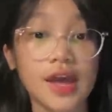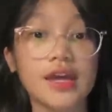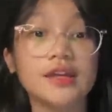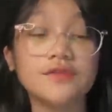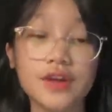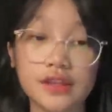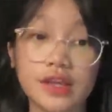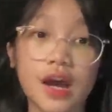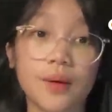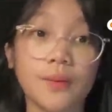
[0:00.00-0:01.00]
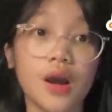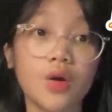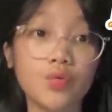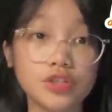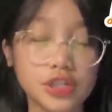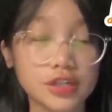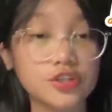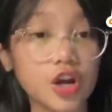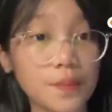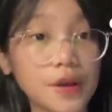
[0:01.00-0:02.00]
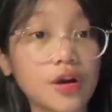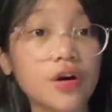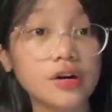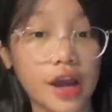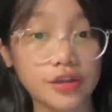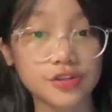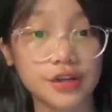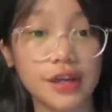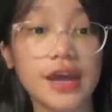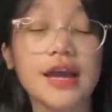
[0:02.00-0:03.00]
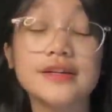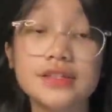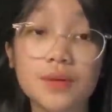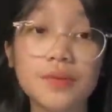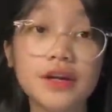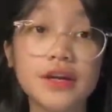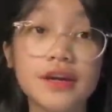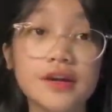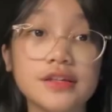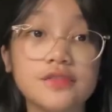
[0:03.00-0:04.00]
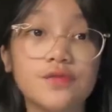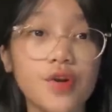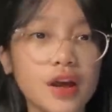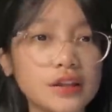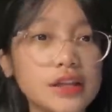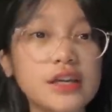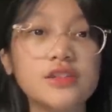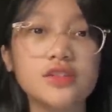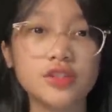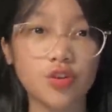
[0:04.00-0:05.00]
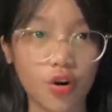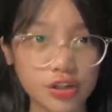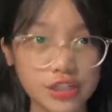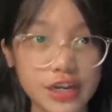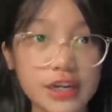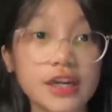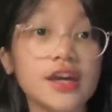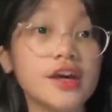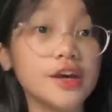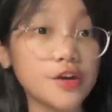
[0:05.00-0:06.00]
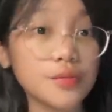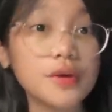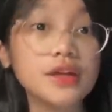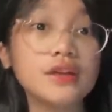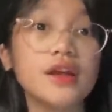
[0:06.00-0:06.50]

In Vietnam, which is a tropical country, summer here is really scorching, humid,